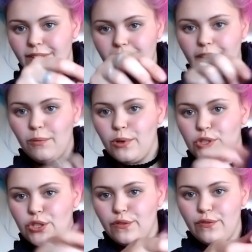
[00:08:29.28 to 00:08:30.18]
And
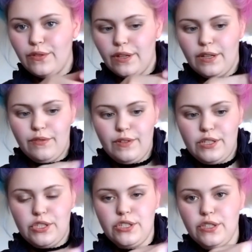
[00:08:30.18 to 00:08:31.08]
once you've uh,
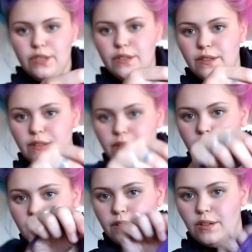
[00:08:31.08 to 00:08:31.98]
finished,
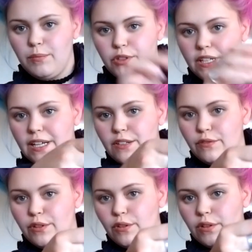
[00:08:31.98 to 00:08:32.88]
come to the end
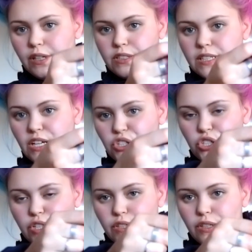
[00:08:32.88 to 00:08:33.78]
of your
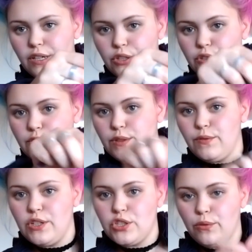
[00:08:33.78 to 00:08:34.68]
extension, uh, just
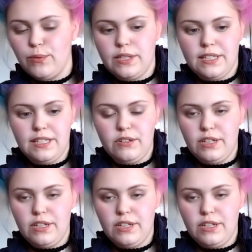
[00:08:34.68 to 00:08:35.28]
finish off with a clear